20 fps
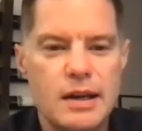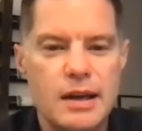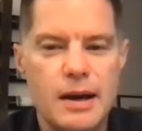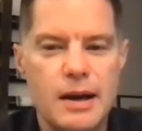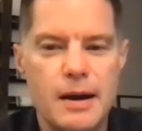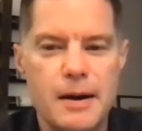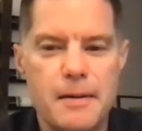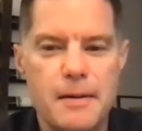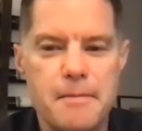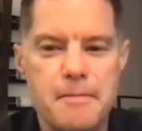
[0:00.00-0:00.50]

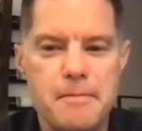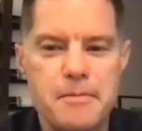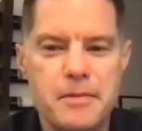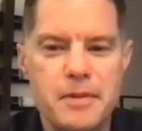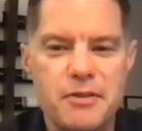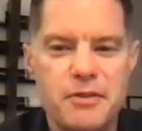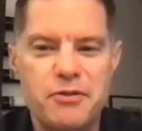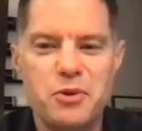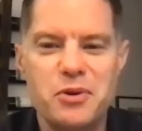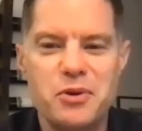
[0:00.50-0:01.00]
Um,
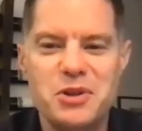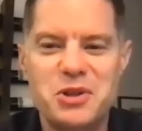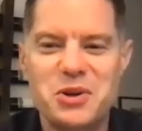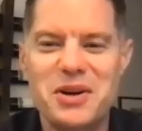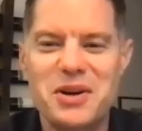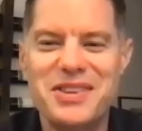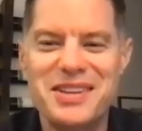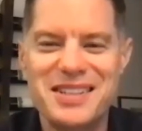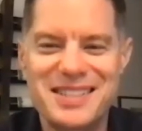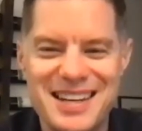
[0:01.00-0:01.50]
if you
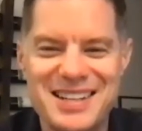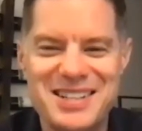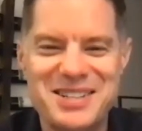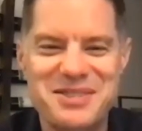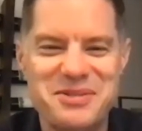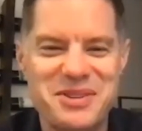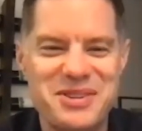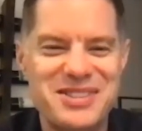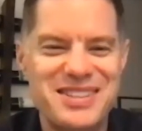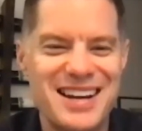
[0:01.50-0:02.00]
enjoyed the
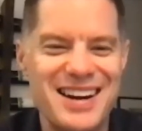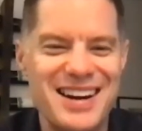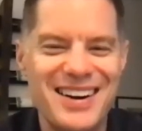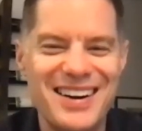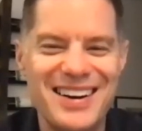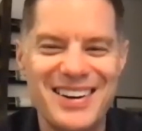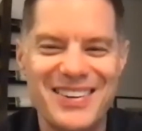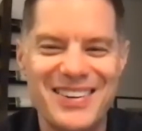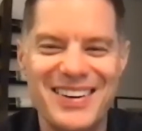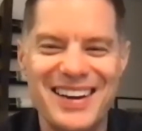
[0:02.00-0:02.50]
session with
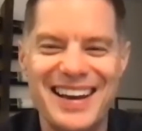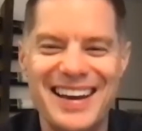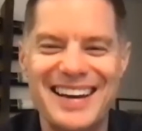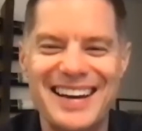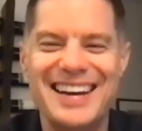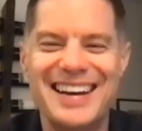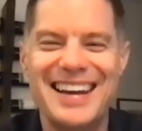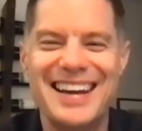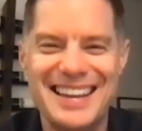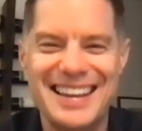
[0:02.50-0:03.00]
Sarah, go ahead
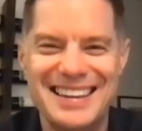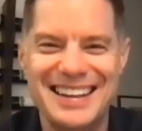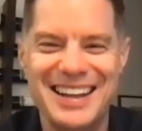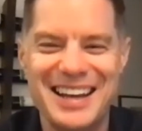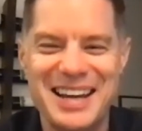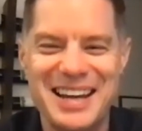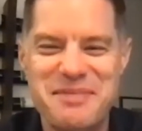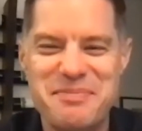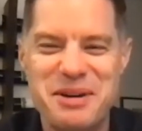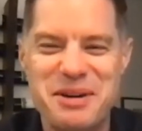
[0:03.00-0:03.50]
and hit the
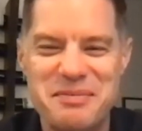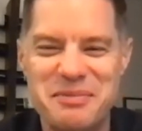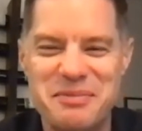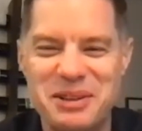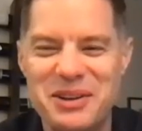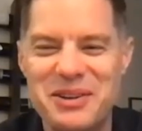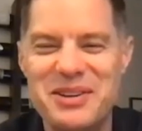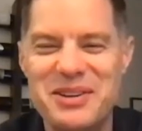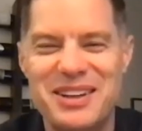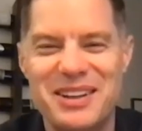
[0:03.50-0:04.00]
like button
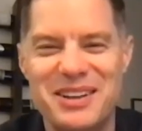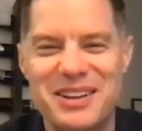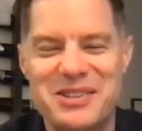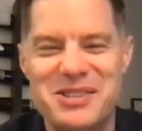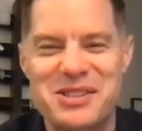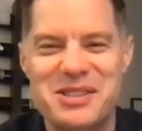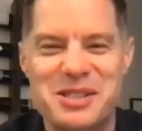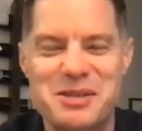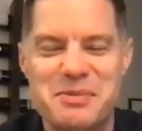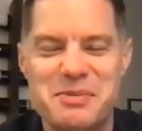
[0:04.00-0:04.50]
below. You can
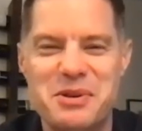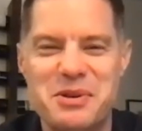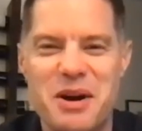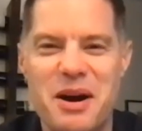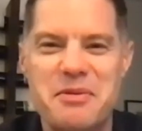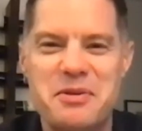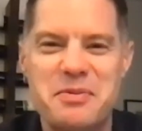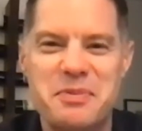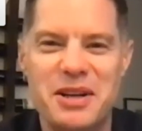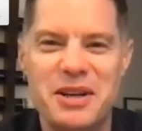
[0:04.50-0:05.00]
also
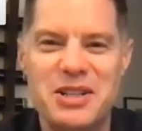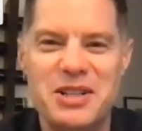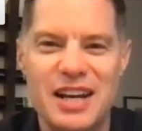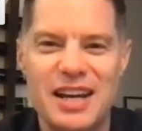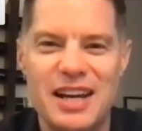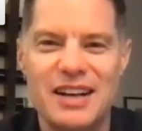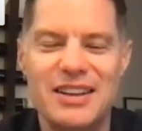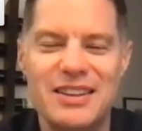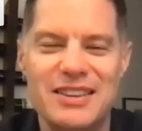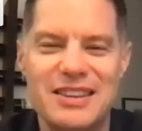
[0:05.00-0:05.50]
subscribe to my
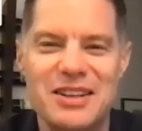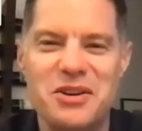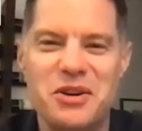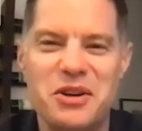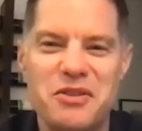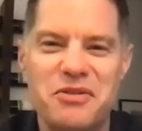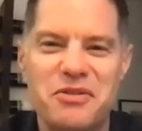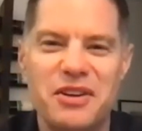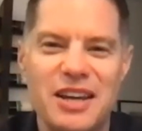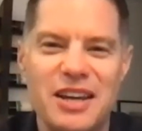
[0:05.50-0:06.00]
channel, hit the
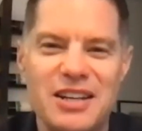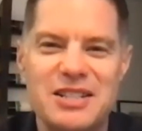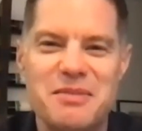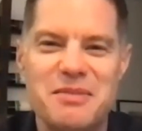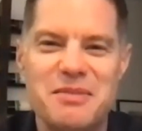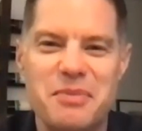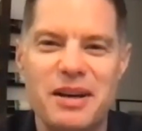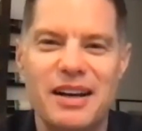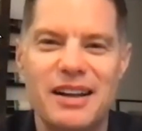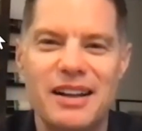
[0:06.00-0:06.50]

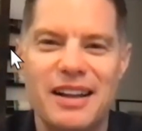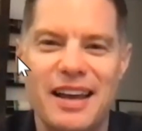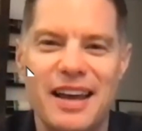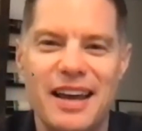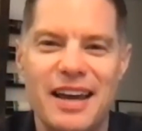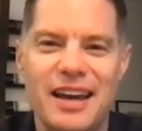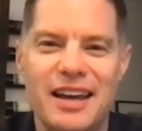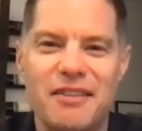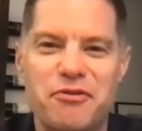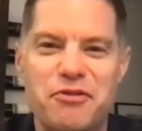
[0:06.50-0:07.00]
notification bell,
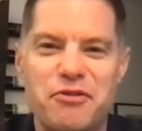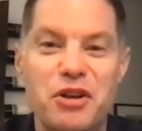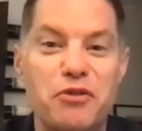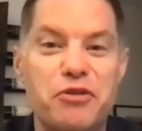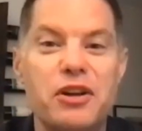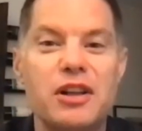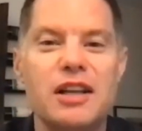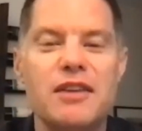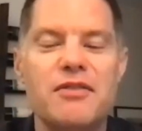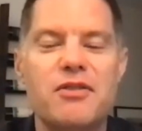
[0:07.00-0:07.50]
and feel
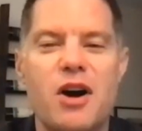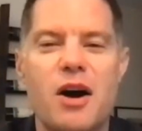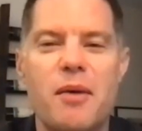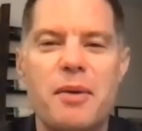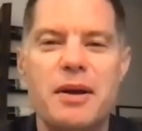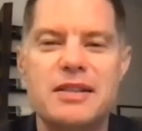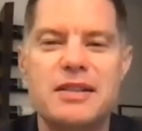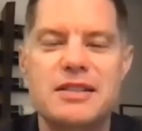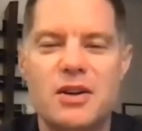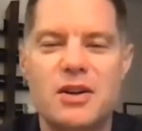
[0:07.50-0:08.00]
free to leave
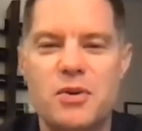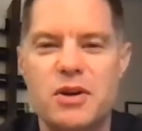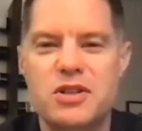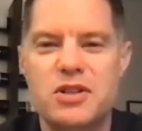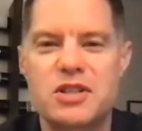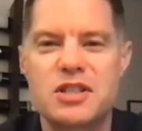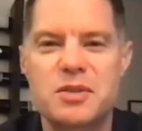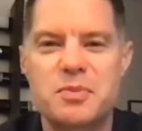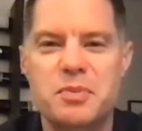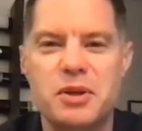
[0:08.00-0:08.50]
comments and
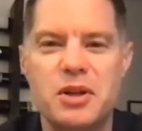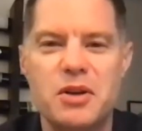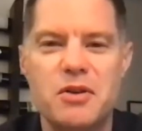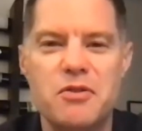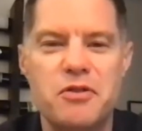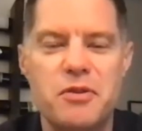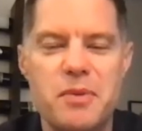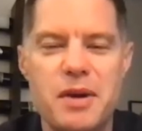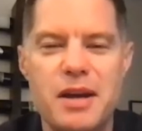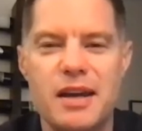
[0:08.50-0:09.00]
questions below
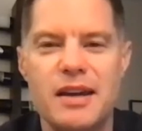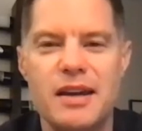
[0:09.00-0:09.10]
for me.